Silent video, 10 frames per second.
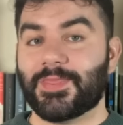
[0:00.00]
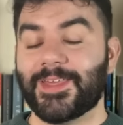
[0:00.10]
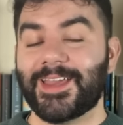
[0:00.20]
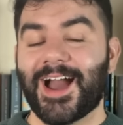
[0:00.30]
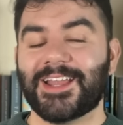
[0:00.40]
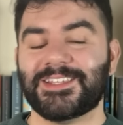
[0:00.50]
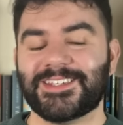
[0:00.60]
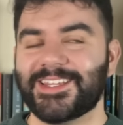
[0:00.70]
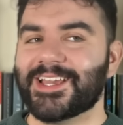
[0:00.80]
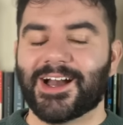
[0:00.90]
The
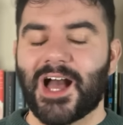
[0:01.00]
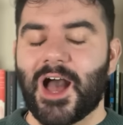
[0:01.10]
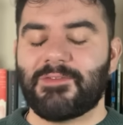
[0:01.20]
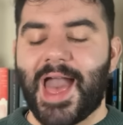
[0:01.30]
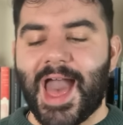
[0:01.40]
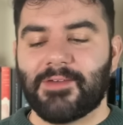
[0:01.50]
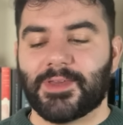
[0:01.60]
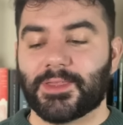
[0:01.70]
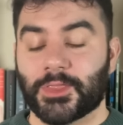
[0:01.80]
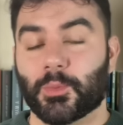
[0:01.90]
idea of
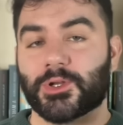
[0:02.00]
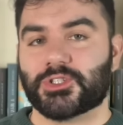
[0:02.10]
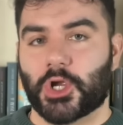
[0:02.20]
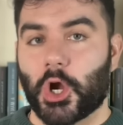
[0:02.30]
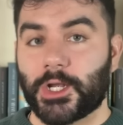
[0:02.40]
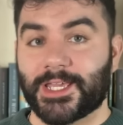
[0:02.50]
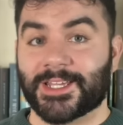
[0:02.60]
having the returning